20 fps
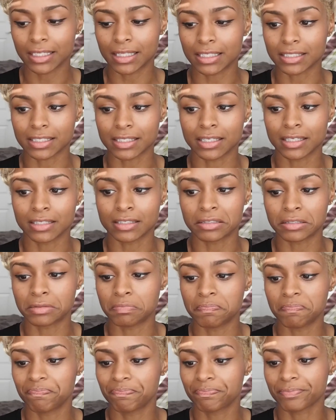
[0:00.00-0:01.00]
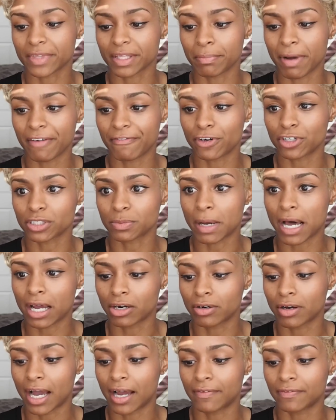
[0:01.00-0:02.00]
This is my first
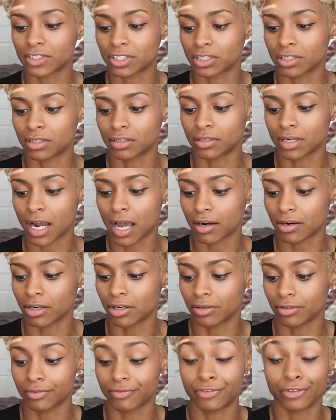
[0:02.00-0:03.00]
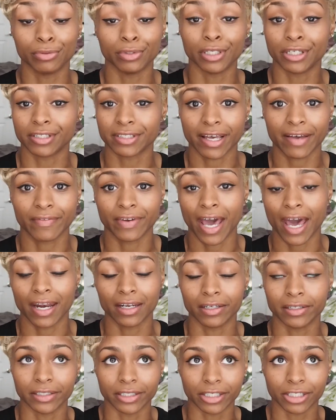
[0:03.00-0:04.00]
bottle after, I don't know, a few years. I haven't had
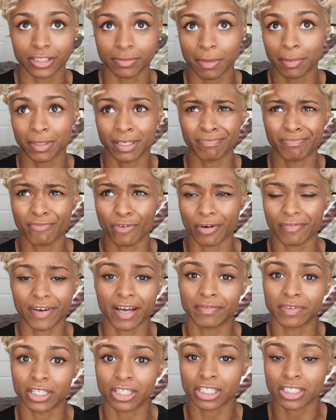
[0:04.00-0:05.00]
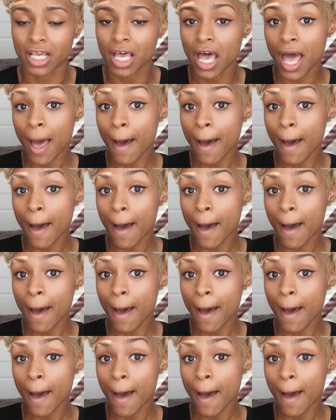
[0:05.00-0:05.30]
it in years, maybe 4 or 5 years.